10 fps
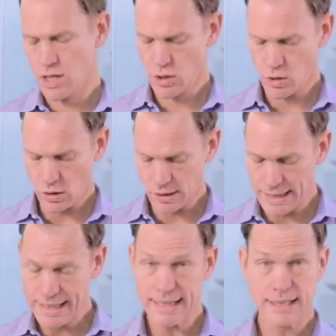
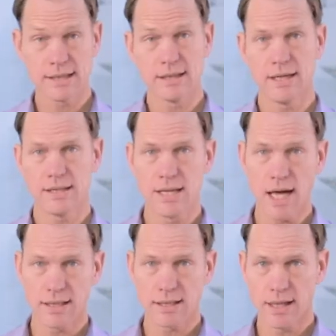called This Is
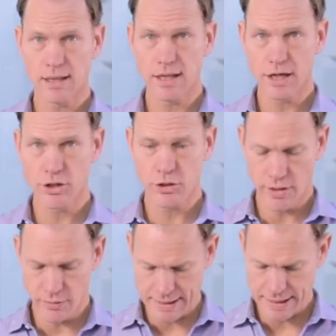Not a
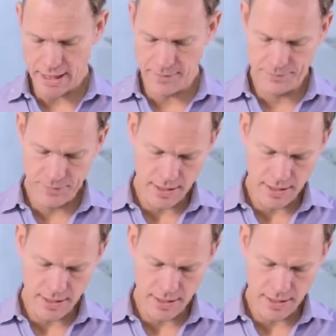Luxury Whiskey.